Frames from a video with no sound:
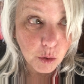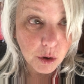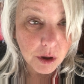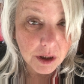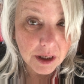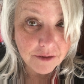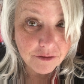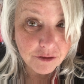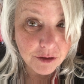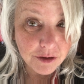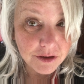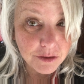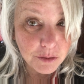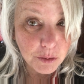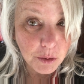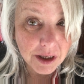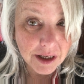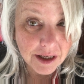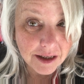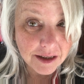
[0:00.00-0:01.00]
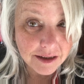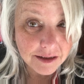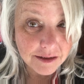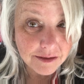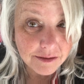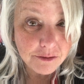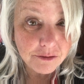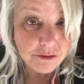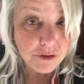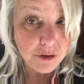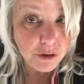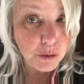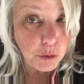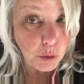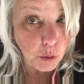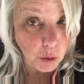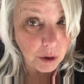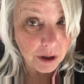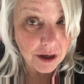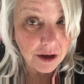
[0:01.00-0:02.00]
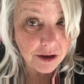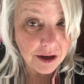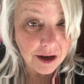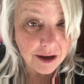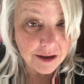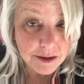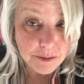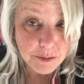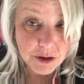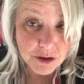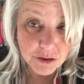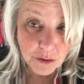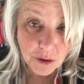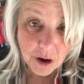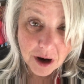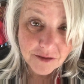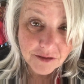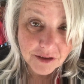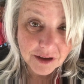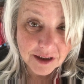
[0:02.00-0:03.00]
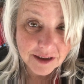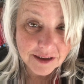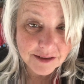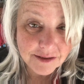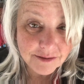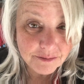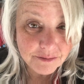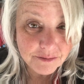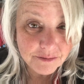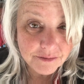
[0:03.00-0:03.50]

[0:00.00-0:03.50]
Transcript: Boy, after this week, feels weird not to be driving.